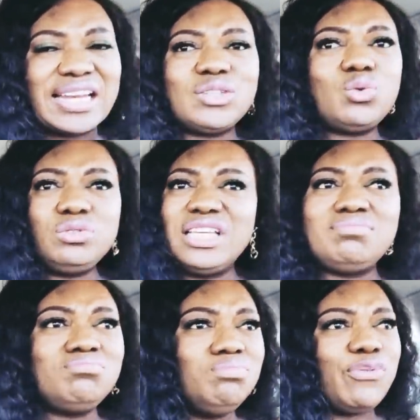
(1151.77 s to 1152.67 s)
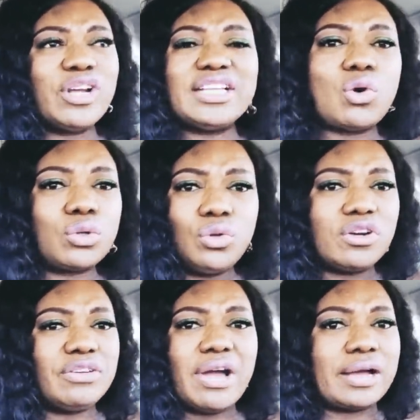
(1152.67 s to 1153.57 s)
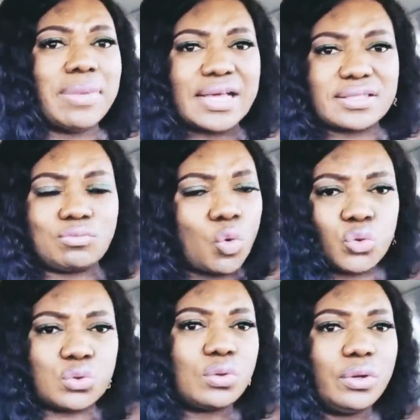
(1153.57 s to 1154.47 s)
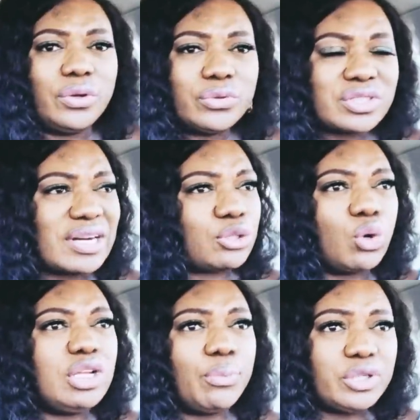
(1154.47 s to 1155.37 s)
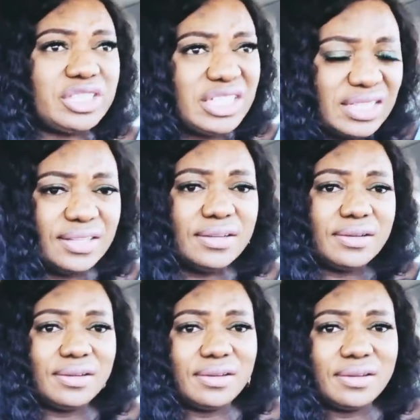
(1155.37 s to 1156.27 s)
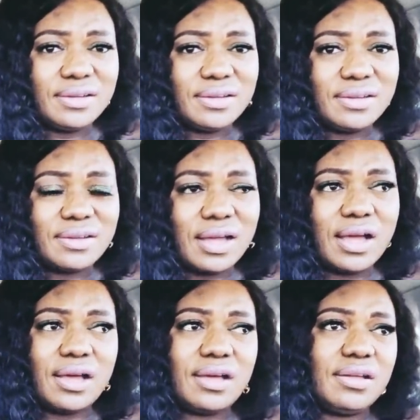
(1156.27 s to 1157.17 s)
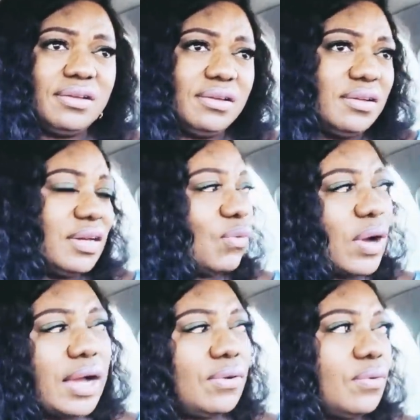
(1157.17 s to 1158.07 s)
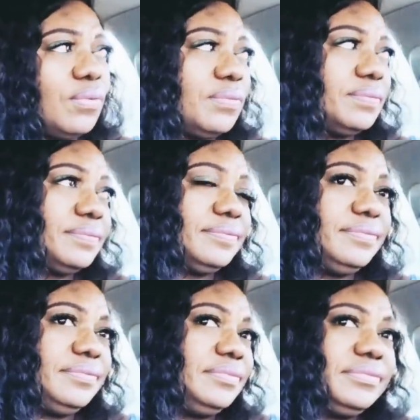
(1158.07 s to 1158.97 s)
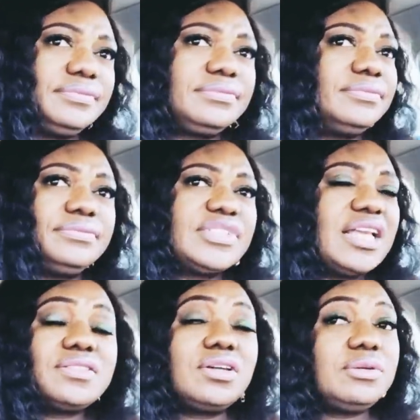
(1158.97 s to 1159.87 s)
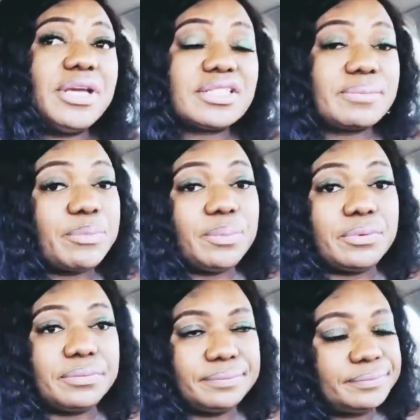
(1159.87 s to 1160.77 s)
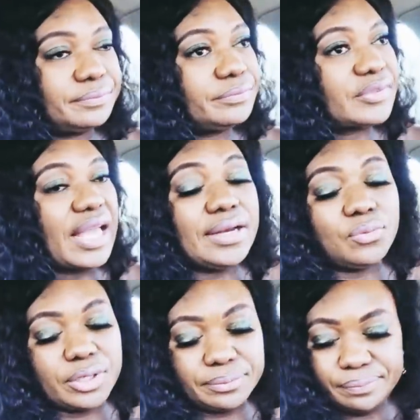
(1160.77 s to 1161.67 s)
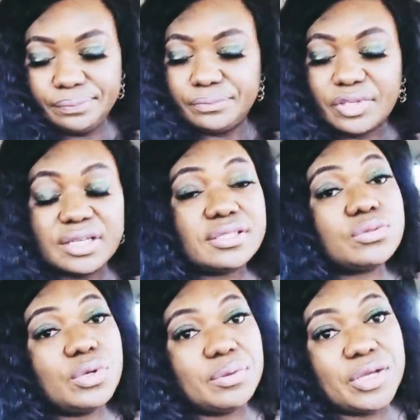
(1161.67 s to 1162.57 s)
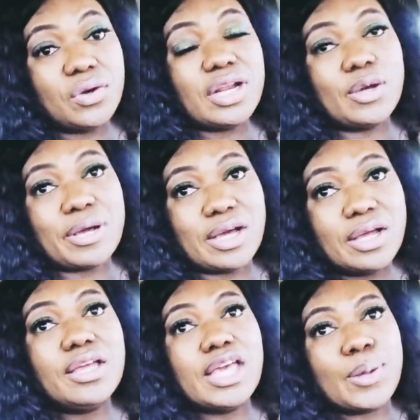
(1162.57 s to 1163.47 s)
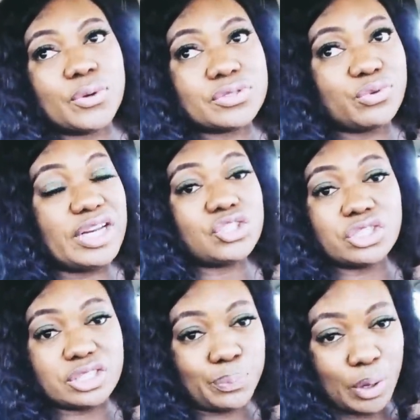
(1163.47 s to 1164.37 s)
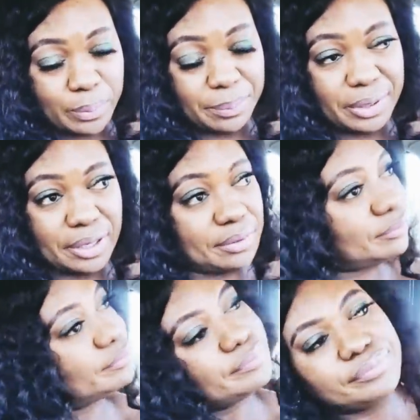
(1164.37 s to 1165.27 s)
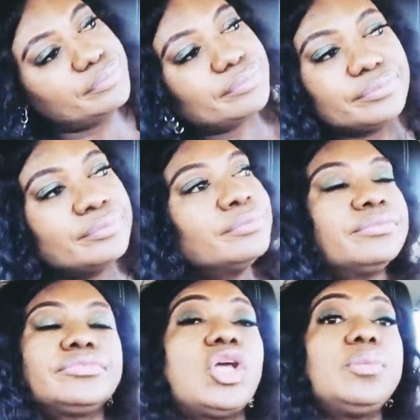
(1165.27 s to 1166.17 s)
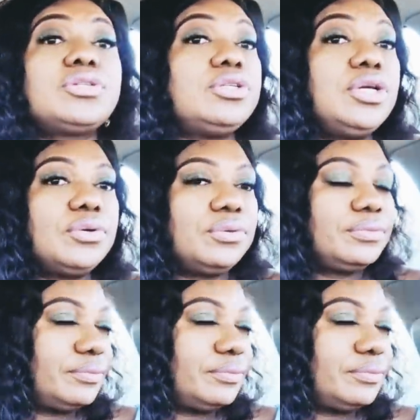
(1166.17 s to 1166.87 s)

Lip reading: And before they talk, you don't give them bass, boss. Scratch only body. Ah, now wow. It's not the best, my people. Anyway, it is well. May God help us. Relationship problem, eh? Not be today, oh.